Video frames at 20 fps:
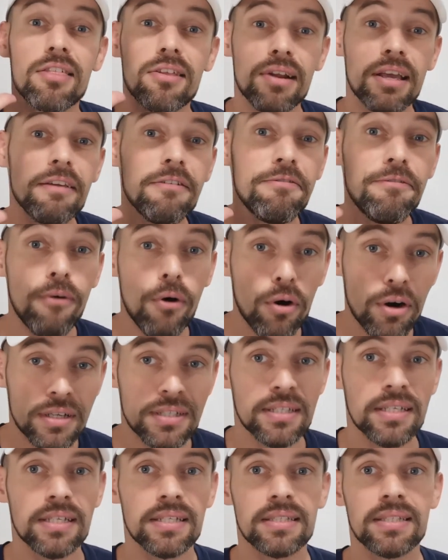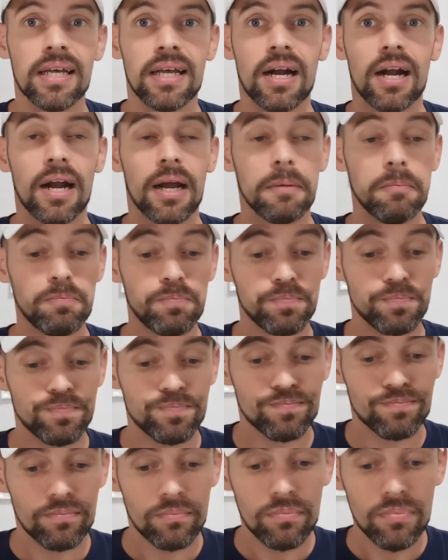three forces that are
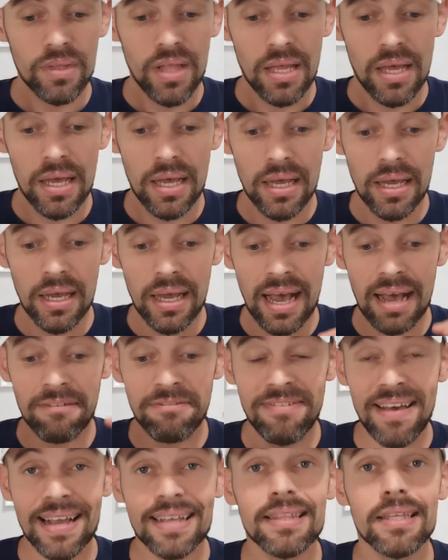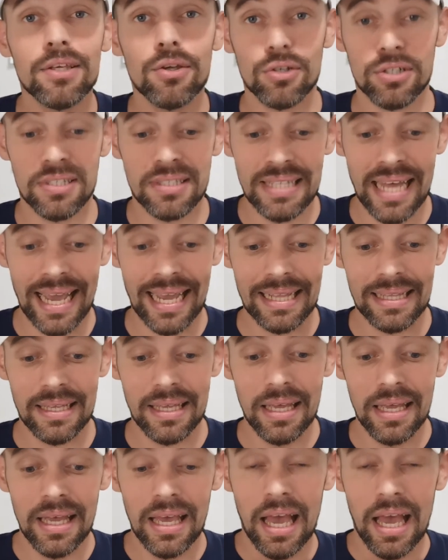affecting your state.